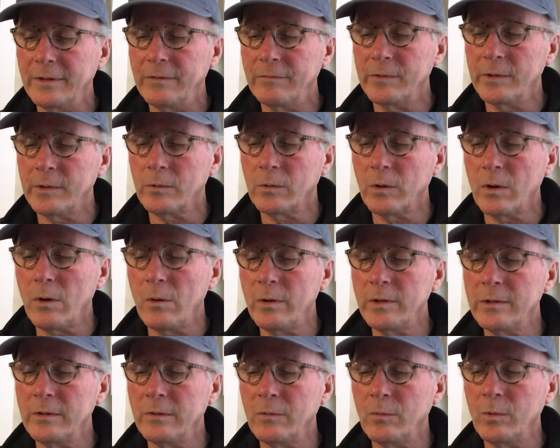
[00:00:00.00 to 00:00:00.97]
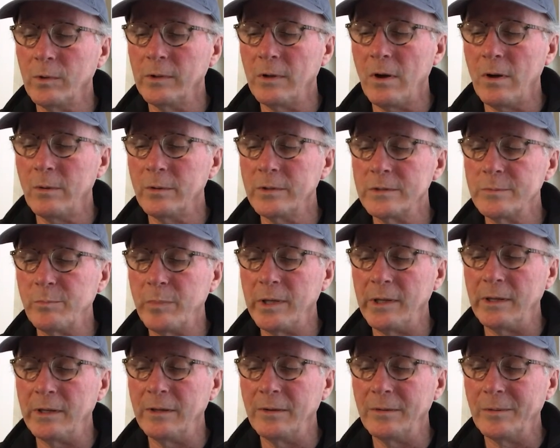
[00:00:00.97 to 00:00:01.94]
if there always, will always
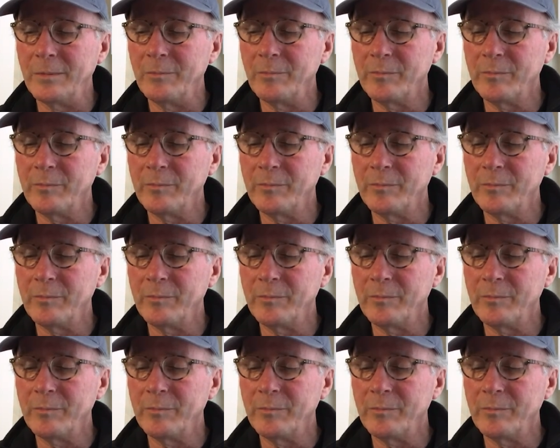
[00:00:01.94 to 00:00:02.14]
be